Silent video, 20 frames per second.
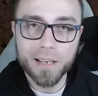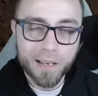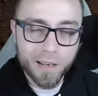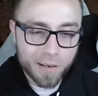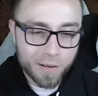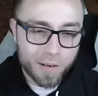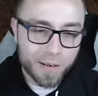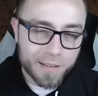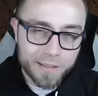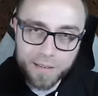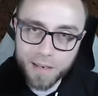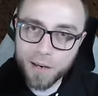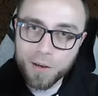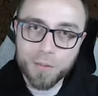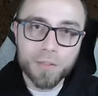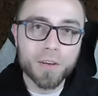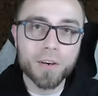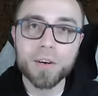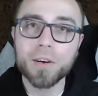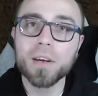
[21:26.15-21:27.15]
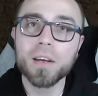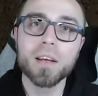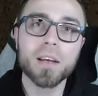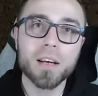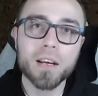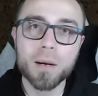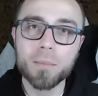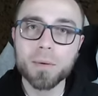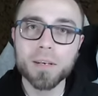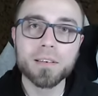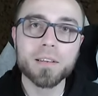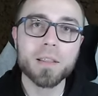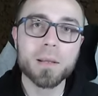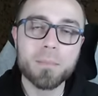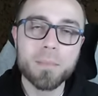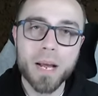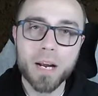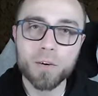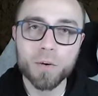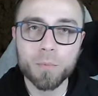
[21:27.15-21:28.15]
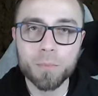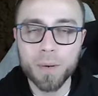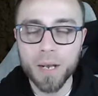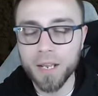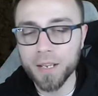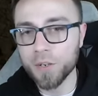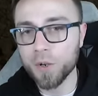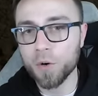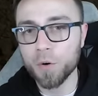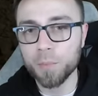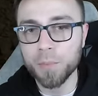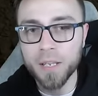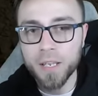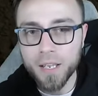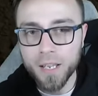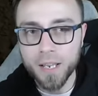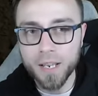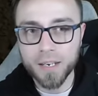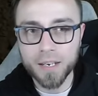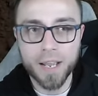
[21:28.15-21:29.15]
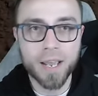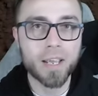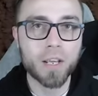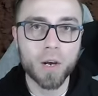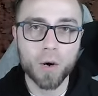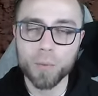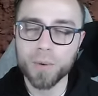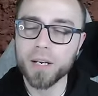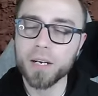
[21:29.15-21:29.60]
Get on down there, come into the macro biome, and hang out.